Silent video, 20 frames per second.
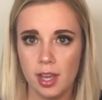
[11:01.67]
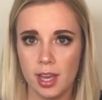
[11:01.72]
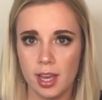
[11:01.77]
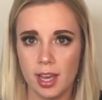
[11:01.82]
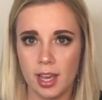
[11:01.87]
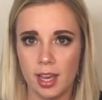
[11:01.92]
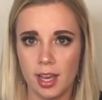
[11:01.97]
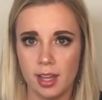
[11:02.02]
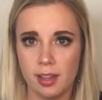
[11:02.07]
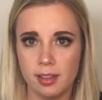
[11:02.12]

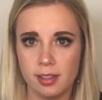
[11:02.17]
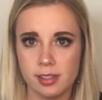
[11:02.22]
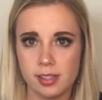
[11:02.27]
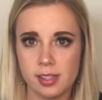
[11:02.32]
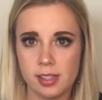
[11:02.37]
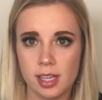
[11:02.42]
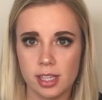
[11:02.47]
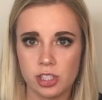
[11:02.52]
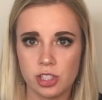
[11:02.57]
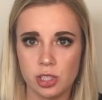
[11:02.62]
And this is
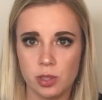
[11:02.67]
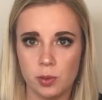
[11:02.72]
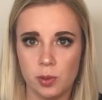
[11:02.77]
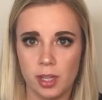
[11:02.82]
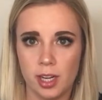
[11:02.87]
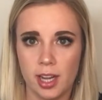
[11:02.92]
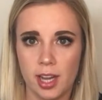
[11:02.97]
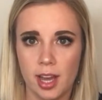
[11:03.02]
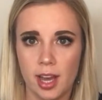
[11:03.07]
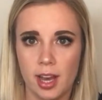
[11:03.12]
actually what
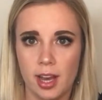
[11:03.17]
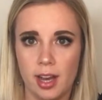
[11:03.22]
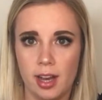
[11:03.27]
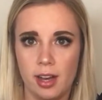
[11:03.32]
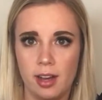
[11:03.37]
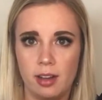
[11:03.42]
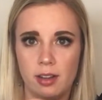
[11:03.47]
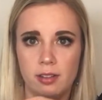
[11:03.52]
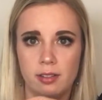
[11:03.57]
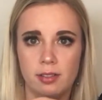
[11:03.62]
I
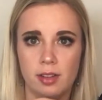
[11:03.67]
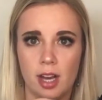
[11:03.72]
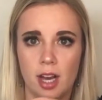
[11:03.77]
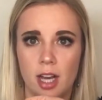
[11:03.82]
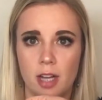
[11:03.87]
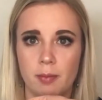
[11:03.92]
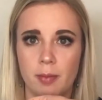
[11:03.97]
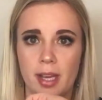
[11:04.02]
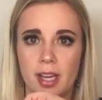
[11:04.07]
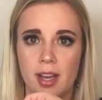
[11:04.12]
have
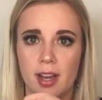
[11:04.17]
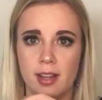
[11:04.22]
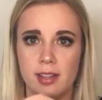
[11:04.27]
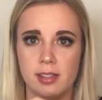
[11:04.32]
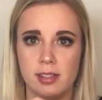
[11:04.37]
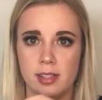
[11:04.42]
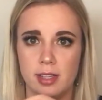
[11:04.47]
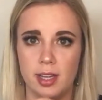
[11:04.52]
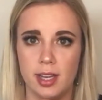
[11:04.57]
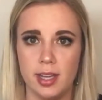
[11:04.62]
on my eyes
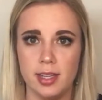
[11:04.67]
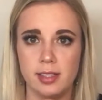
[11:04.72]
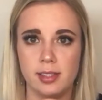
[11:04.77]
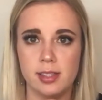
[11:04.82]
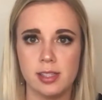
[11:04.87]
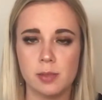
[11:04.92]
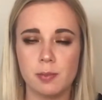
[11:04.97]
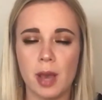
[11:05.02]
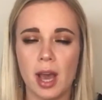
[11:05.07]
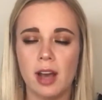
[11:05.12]
today is
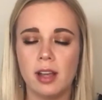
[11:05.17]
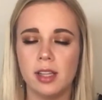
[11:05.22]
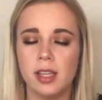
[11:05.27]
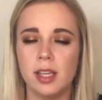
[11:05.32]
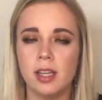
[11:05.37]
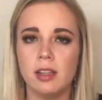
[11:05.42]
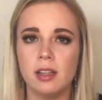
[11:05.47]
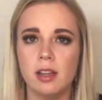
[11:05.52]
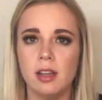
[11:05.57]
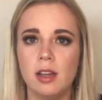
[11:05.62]
this
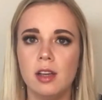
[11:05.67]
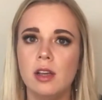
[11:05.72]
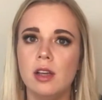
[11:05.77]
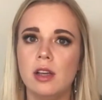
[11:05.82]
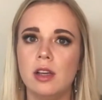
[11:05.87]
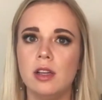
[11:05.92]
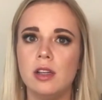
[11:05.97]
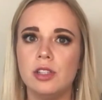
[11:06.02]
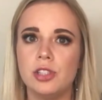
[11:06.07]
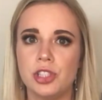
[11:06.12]
palette.
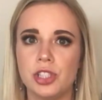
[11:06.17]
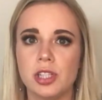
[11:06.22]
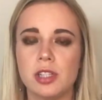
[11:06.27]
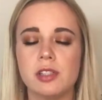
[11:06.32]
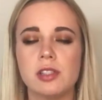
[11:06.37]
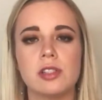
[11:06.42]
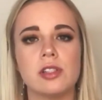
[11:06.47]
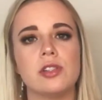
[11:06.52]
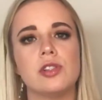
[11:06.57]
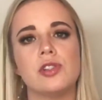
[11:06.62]

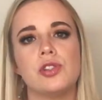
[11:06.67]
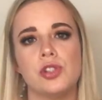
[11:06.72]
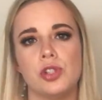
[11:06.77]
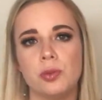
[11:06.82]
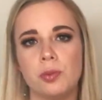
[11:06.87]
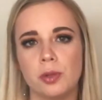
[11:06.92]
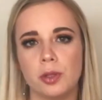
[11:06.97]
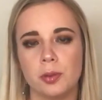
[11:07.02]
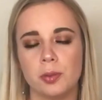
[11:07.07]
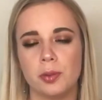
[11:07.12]
Just
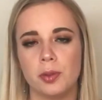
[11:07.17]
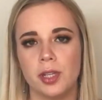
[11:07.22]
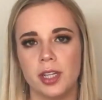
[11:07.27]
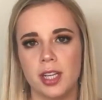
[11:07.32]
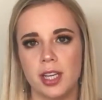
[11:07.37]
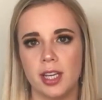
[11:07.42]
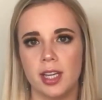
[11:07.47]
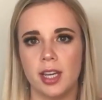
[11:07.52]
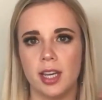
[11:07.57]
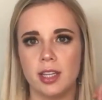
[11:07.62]
super
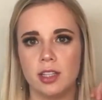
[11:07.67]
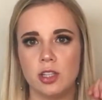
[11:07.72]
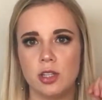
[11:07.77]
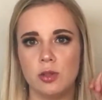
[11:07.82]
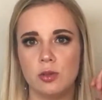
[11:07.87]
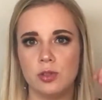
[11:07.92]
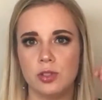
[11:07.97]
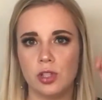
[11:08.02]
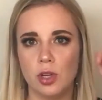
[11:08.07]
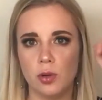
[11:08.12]
pretty. And
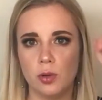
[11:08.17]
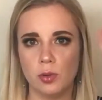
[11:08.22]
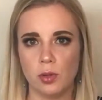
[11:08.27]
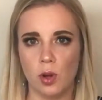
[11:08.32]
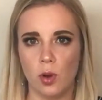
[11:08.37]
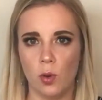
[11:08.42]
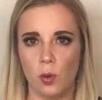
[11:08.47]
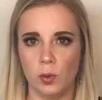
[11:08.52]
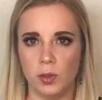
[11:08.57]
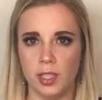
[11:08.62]
you don't
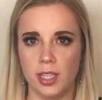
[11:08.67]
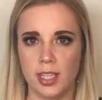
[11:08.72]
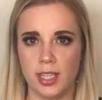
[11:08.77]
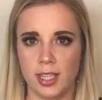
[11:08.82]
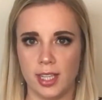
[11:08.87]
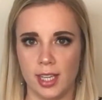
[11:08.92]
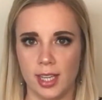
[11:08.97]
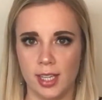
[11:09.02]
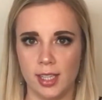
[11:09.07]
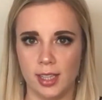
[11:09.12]
only
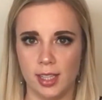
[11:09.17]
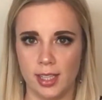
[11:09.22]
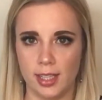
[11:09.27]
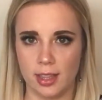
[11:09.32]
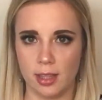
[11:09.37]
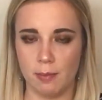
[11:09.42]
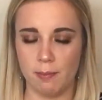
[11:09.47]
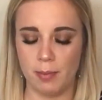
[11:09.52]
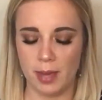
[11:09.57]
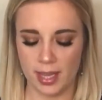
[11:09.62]
get like
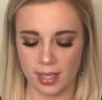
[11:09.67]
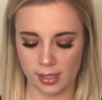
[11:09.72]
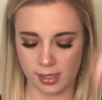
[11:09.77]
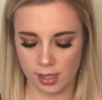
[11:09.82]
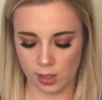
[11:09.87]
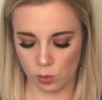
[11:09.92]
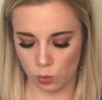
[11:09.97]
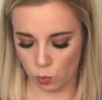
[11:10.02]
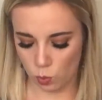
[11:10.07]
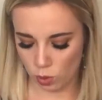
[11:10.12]
the
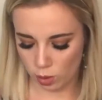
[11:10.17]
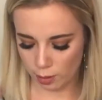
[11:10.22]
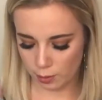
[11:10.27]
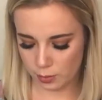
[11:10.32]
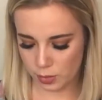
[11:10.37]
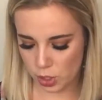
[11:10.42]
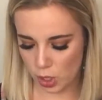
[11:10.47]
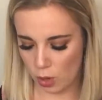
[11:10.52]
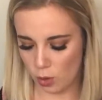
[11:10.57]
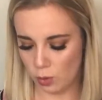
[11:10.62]
basic warm
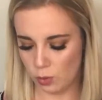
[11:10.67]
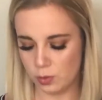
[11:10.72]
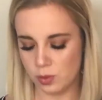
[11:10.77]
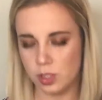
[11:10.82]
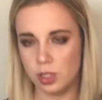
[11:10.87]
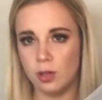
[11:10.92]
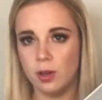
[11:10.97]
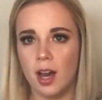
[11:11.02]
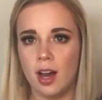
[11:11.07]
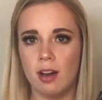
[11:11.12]
tones.
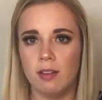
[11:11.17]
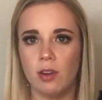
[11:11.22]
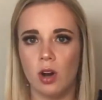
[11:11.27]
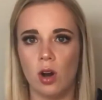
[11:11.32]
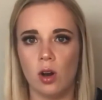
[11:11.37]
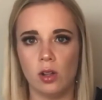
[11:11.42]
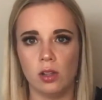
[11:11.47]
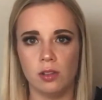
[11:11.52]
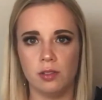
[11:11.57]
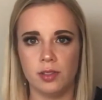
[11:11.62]
You have
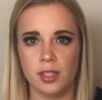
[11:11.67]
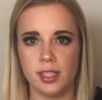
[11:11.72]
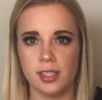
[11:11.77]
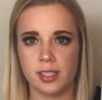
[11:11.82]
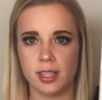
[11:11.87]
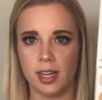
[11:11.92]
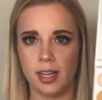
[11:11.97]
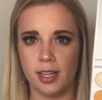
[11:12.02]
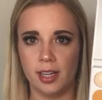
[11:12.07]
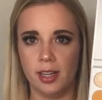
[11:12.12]
all of these
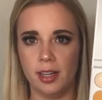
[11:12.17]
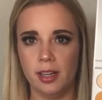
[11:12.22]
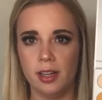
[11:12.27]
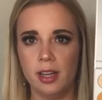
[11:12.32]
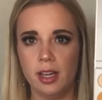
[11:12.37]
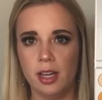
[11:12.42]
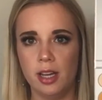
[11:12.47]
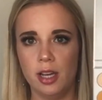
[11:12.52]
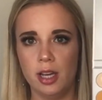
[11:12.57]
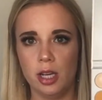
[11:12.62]
kind
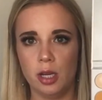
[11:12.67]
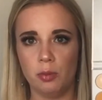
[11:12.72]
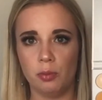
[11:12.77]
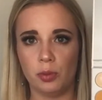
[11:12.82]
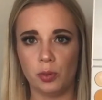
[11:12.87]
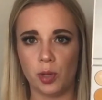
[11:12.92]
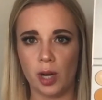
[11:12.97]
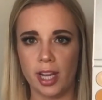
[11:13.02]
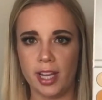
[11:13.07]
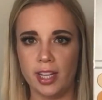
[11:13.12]
of
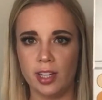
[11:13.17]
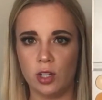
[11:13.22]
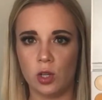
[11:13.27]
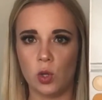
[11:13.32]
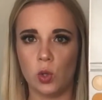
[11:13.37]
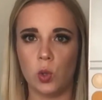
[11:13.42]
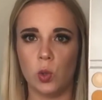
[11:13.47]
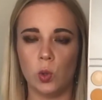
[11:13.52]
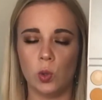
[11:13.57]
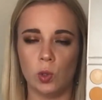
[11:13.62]
bright
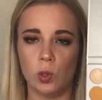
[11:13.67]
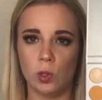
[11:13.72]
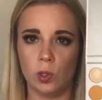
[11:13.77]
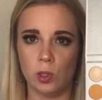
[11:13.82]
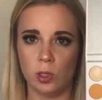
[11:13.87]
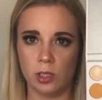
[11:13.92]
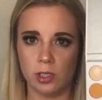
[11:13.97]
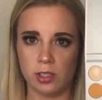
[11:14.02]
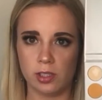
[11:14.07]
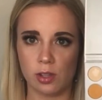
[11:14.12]

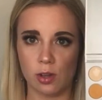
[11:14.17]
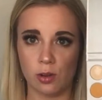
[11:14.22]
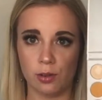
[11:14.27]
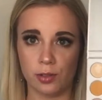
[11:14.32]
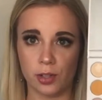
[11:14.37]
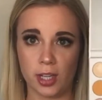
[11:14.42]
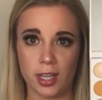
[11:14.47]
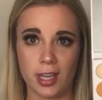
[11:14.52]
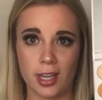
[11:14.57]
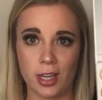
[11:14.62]
cools
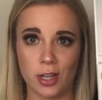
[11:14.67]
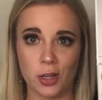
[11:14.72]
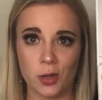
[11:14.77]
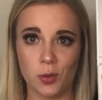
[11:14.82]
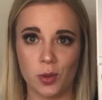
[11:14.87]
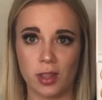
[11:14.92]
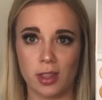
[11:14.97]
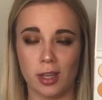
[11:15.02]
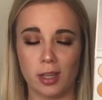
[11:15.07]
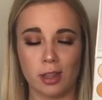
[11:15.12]
over here
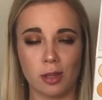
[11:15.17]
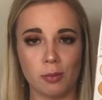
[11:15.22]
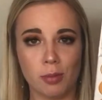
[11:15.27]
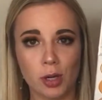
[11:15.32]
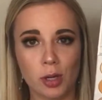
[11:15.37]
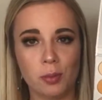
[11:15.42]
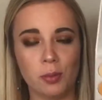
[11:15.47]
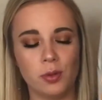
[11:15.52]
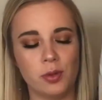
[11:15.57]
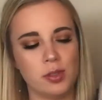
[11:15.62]
with like the
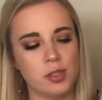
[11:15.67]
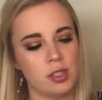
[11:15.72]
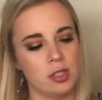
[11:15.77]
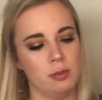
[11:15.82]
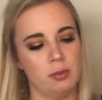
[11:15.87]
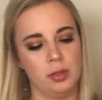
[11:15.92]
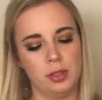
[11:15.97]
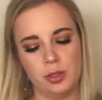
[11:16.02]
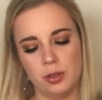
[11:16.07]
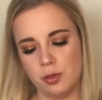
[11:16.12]
purples, the
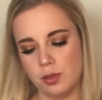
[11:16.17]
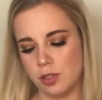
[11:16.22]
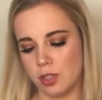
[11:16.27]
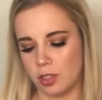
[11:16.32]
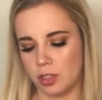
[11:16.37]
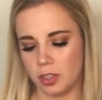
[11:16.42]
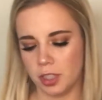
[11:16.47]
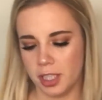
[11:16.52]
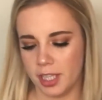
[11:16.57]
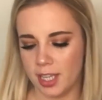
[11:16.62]
blues, the
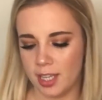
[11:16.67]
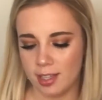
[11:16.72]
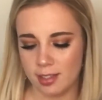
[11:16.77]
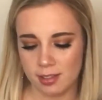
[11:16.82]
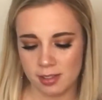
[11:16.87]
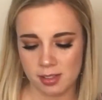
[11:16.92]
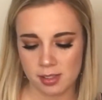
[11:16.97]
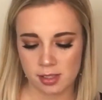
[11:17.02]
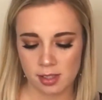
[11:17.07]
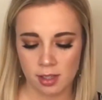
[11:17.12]

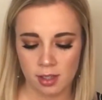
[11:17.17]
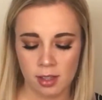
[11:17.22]
greens.